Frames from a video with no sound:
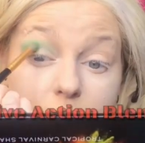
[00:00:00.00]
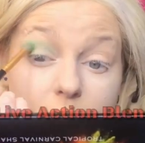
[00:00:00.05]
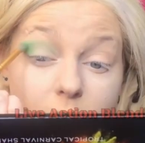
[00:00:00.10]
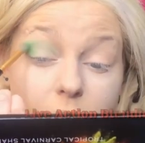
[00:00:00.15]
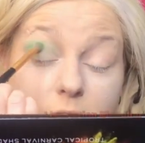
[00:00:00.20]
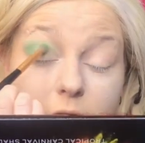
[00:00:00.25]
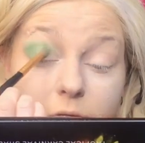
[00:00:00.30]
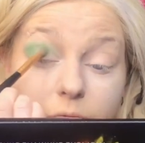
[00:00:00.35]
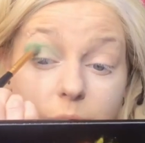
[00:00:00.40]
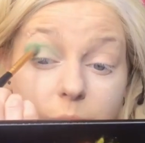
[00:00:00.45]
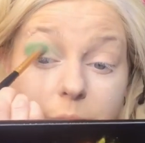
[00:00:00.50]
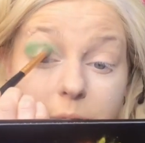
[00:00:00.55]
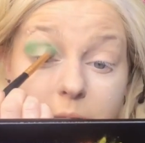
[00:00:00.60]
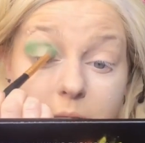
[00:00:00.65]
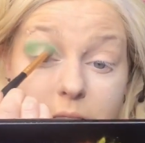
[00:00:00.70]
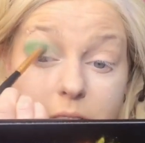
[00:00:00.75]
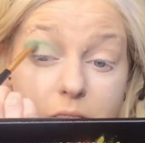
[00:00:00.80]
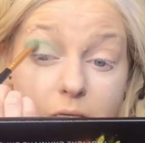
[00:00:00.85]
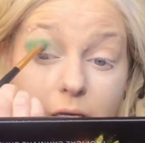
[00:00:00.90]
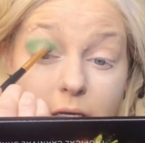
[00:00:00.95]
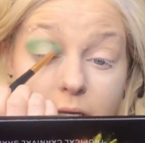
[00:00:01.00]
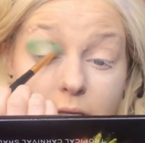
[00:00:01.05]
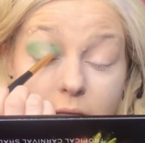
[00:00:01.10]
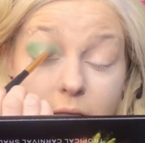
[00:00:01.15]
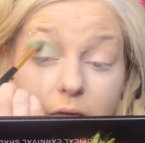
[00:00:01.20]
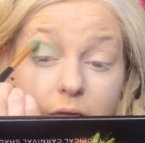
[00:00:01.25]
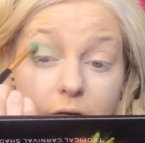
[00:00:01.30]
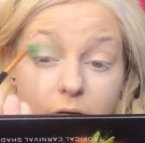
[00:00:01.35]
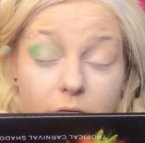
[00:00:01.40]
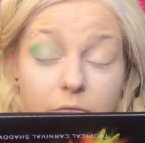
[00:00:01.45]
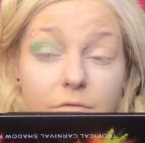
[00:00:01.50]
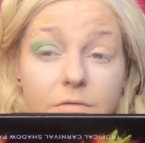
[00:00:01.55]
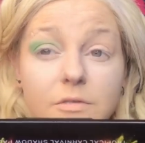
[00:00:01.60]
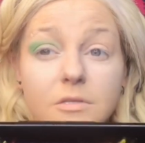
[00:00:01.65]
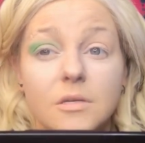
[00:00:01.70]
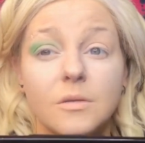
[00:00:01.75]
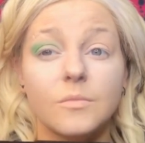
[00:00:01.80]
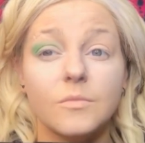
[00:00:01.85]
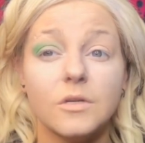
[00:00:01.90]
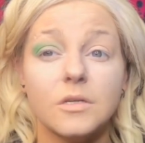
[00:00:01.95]
So this will be the second layer, and
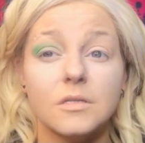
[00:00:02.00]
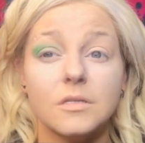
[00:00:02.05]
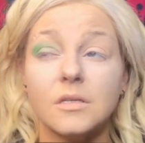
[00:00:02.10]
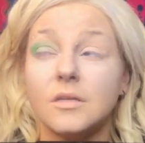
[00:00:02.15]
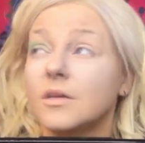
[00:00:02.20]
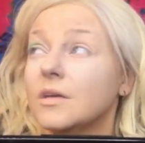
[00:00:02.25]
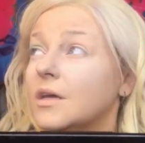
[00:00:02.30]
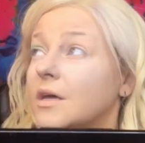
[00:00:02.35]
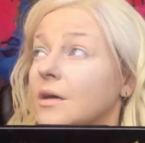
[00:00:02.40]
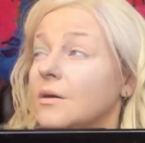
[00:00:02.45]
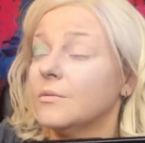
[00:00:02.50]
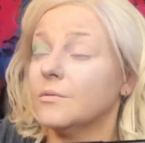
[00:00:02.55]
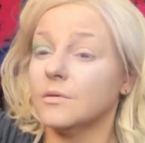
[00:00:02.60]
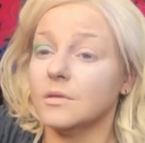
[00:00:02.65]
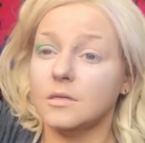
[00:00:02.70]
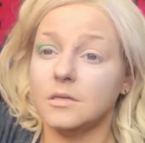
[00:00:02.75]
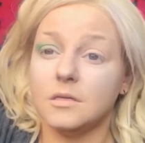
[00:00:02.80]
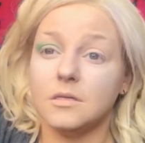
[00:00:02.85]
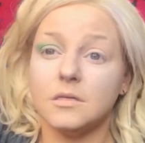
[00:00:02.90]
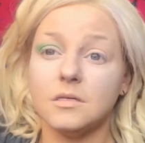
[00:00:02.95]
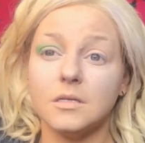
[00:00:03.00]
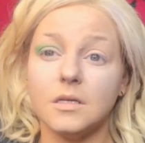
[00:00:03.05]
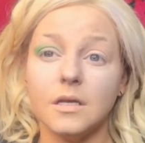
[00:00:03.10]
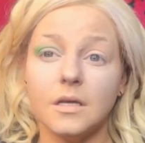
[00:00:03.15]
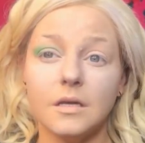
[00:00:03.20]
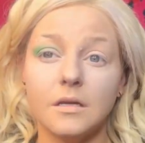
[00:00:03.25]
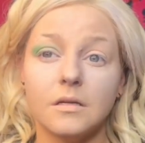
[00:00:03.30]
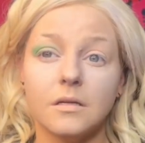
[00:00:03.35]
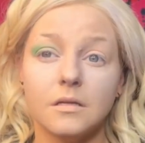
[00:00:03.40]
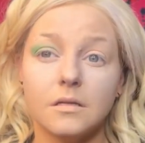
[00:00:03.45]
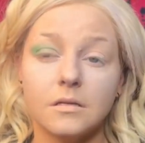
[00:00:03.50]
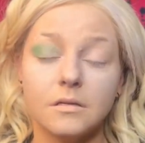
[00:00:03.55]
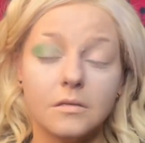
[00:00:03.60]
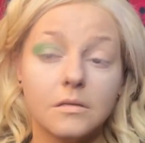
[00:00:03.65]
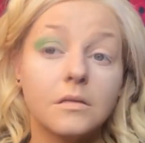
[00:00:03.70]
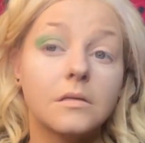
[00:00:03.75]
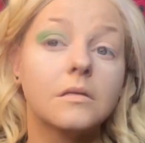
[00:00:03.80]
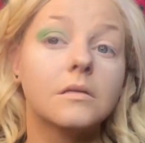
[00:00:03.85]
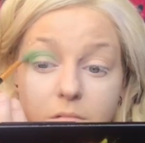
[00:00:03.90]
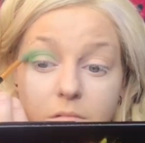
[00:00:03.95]
for some reason you can't really see it.
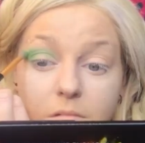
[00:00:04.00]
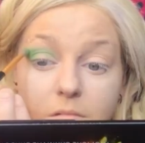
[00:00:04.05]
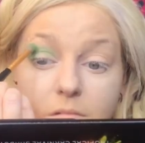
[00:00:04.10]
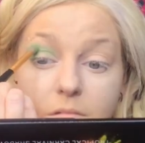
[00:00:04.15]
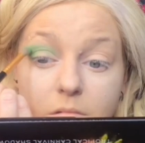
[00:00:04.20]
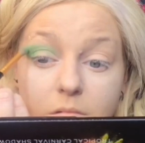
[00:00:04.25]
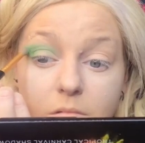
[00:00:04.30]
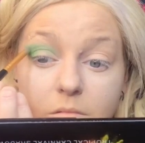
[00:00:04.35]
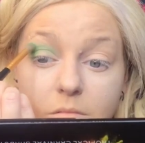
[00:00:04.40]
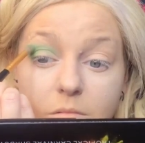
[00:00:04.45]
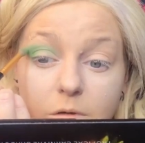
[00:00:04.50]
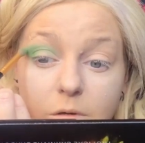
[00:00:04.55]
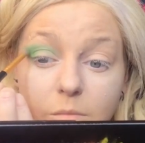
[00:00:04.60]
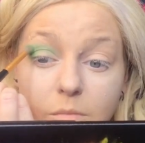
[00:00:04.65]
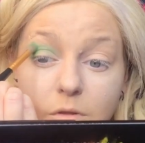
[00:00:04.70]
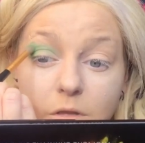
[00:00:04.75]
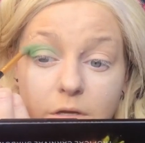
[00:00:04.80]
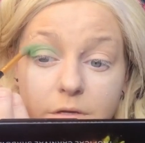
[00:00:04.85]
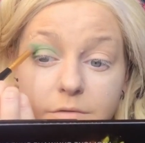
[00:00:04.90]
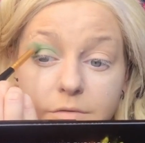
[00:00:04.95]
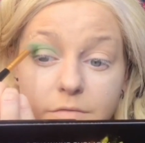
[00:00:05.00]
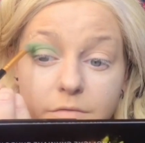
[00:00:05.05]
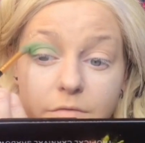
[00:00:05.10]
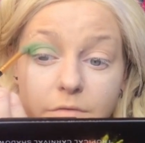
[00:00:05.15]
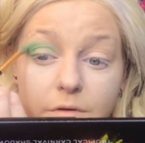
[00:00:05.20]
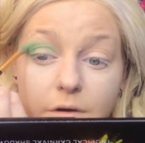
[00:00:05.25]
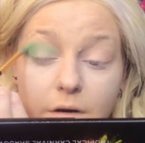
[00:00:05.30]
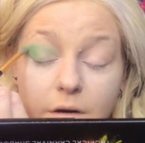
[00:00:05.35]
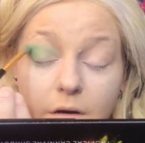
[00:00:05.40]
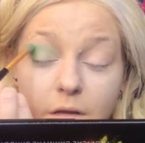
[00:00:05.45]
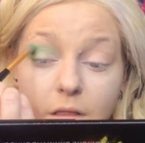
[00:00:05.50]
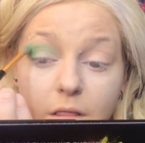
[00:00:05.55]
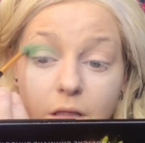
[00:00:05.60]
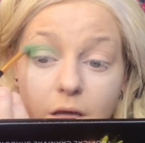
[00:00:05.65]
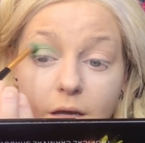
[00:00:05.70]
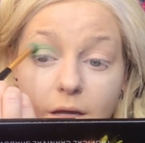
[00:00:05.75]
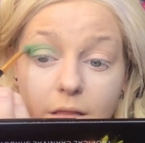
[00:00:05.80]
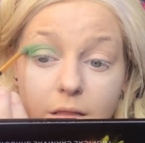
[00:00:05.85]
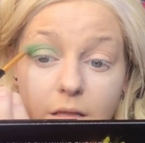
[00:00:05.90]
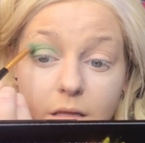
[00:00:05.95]
I'm gonna blend very
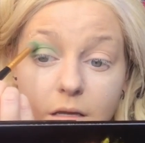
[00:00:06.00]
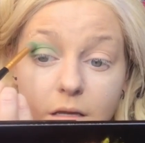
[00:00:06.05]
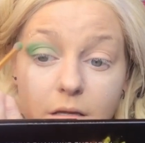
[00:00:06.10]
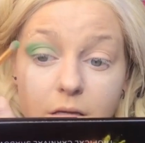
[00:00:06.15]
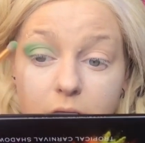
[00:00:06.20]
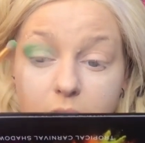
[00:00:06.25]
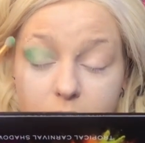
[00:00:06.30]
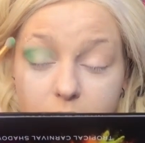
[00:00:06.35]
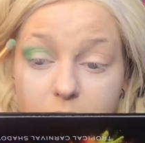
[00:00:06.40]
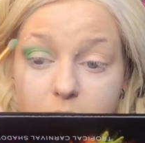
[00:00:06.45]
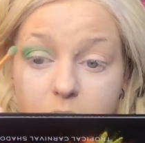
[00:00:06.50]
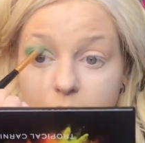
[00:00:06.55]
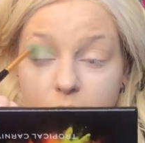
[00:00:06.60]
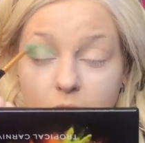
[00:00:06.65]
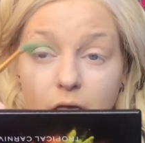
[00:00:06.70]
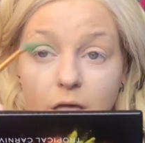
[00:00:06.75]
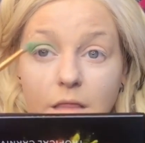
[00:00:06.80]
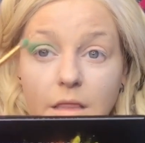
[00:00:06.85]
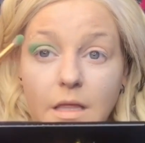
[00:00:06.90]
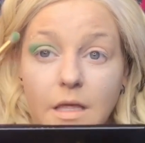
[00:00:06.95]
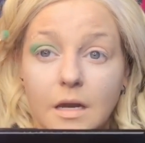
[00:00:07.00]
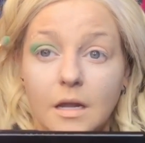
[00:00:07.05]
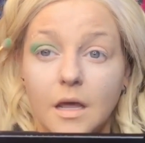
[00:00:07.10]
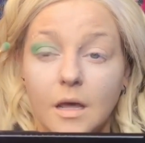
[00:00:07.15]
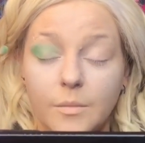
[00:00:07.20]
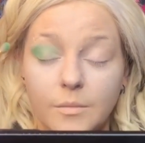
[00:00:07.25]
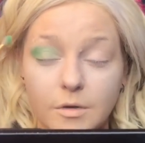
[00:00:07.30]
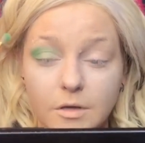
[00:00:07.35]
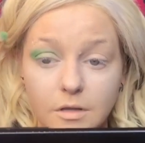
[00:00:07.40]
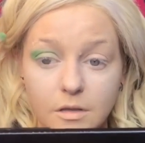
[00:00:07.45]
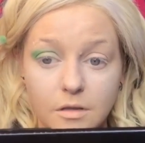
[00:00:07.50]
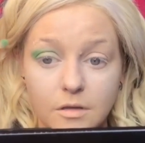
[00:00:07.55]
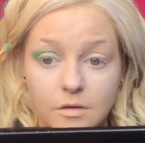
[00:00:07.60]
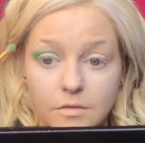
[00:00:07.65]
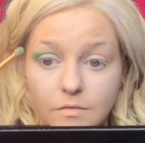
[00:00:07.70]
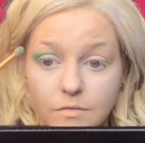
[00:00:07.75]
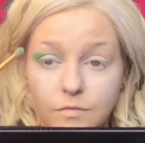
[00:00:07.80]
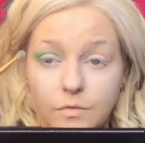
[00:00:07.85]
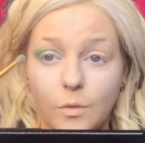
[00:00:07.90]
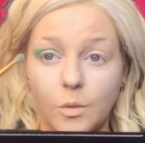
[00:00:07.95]
lightly, and then I'm gonna
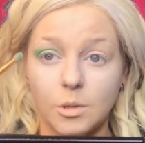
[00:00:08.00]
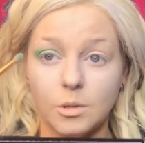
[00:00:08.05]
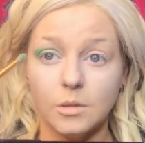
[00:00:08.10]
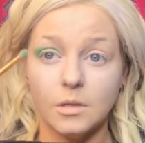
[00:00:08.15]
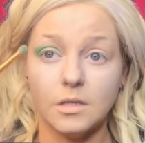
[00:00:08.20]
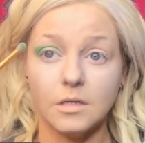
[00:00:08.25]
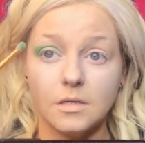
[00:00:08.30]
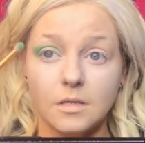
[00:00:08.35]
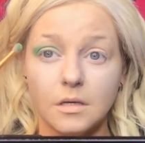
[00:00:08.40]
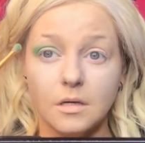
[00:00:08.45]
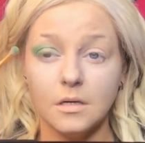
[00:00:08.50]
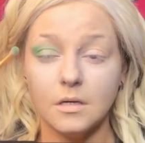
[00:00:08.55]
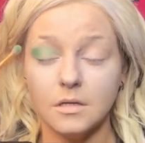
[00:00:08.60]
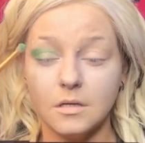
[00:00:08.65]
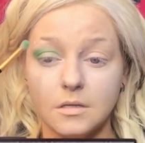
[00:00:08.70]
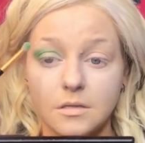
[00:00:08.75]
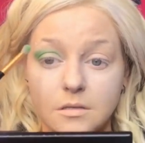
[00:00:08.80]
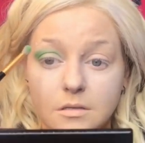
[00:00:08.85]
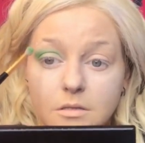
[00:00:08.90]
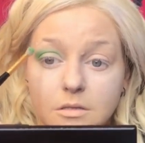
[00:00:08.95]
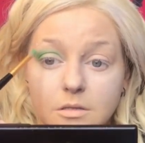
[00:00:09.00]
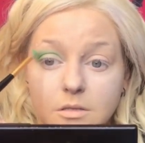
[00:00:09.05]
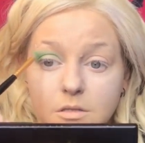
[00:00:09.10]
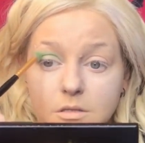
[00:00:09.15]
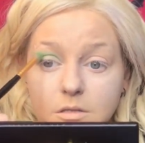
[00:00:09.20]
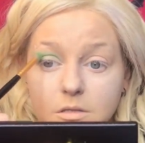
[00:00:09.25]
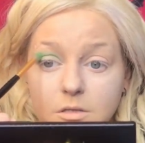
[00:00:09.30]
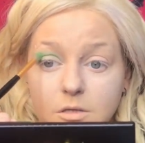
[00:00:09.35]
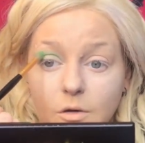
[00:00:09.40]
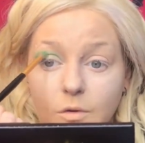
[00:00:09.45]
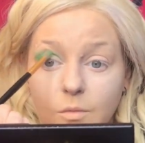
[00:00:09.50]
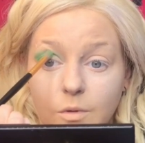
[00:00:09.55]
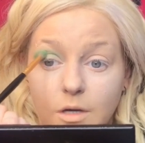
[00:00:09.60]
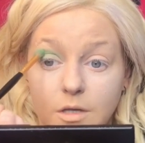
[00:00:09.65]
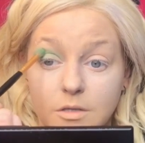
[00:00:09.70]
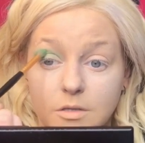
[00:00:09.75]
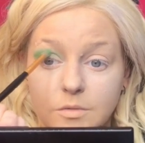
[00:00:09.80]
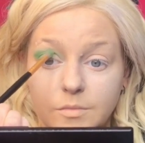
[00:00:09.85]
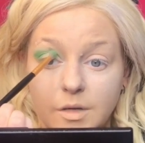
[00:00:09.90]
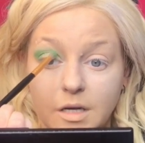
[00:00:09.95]
look forward, so
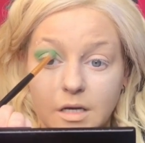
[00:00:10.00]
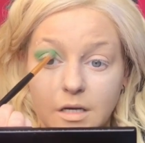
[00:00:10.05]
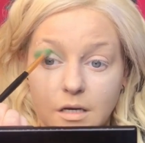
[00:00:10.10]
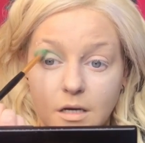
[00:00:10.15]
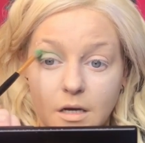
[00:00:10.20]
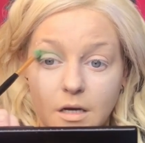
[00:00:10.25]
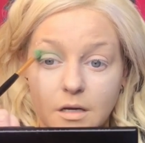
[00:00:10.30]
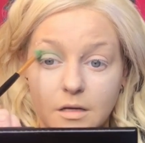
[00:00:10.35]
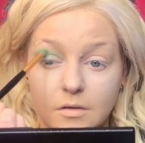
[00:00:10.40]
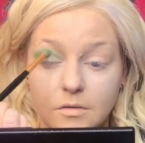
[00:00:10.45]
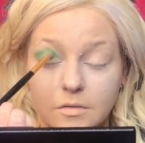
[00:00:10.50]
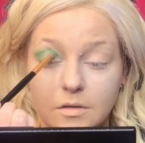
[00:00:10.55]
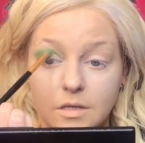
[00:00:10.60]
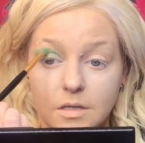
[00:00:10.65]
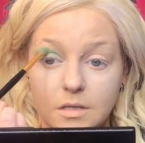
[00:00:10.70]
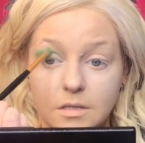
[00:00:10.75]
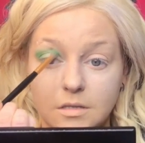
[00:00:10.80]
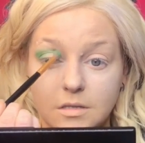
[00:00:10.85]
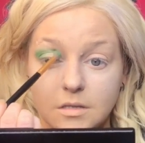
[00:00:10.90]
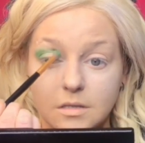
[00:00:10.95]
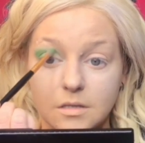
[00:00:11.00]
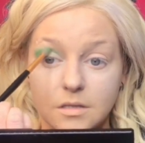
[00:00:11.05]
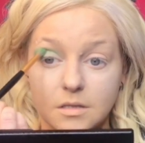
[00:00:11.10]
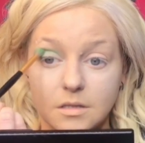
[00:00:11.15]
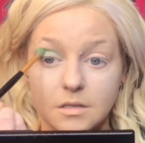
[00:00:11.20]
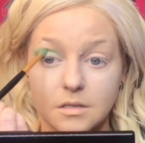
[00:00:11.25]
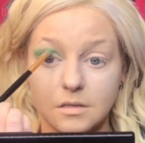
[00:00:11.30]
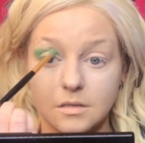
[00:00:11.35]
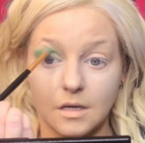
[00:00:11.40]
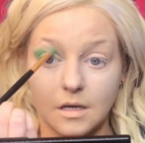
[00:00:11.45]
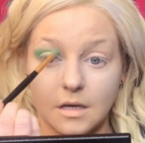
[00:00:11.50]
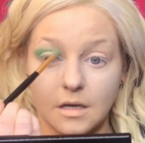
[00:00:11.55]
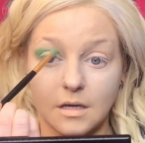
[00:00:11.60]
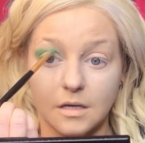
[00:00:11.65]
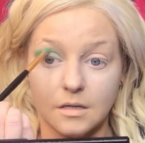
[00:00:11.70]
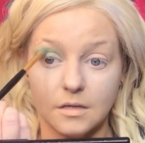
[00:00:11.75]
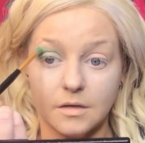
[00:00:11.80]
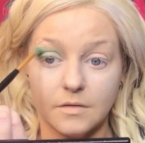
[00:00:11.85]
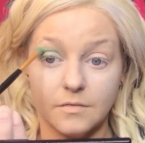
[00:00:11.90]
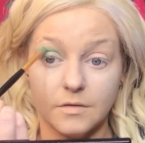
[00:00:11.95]
when I do my cut crease
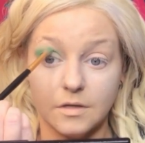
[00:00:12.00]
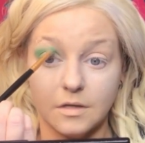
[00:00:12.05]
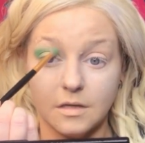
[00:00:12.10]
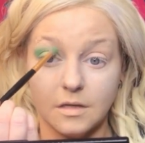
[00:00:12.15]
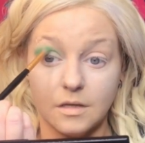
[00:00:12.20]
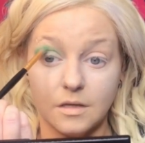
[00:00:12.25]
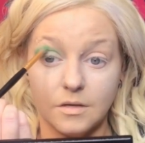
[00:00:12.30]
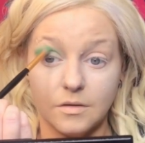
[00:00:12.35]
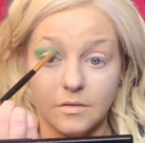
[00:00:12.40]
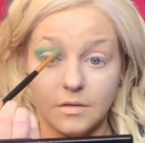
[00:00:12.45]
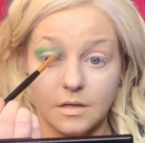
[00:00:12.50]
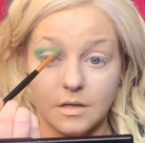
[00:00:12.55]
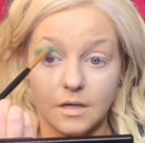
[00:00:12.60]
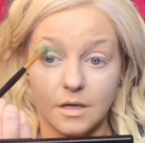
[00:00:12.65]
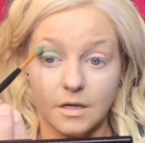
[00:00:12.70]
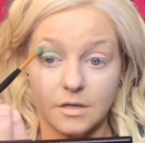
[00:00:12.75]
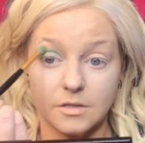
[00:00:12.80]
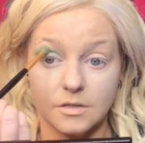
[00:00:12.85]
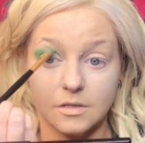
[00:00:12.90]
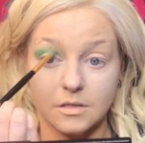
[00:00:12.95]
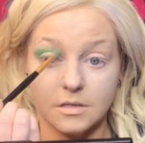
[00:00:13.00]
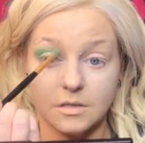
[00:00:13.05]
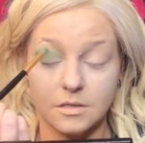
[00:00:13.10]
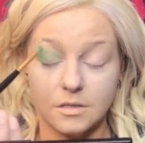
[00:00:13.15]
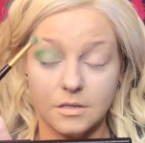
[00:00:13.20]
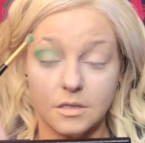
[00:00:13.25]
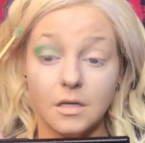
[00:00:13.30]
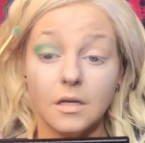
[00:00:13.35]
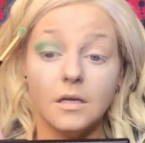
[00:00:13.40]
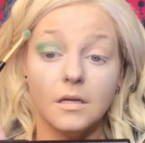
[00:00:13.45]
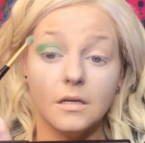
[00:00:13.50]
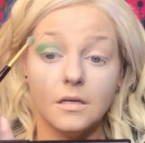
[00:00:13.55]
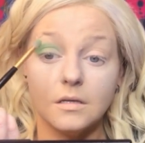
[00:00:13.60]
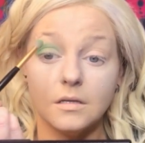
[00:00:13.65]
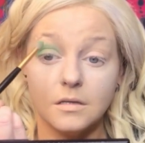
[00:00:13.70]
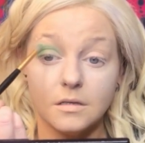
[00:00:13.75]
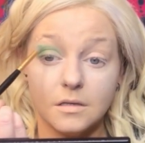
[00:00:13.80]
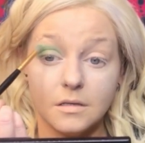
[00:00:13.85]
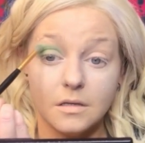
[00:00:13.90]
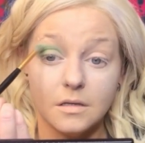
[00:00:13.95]
and everything, you can actually see
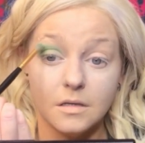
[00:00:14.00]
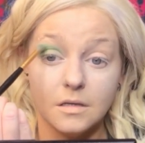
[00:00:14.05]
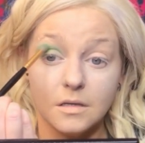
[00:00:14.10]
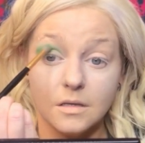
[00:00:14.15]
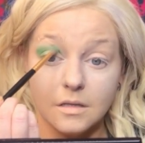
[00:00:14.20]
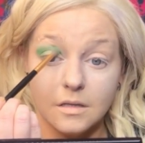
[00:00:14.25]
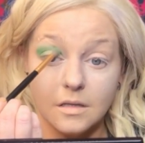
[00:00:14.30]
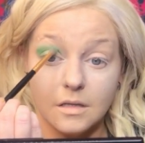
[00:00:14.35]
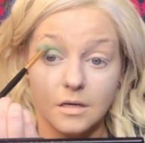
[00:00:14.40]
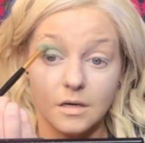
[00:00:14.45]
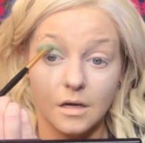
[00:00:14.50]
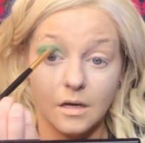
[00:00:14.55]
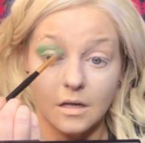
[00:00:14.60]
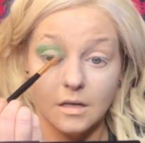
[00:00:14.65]
the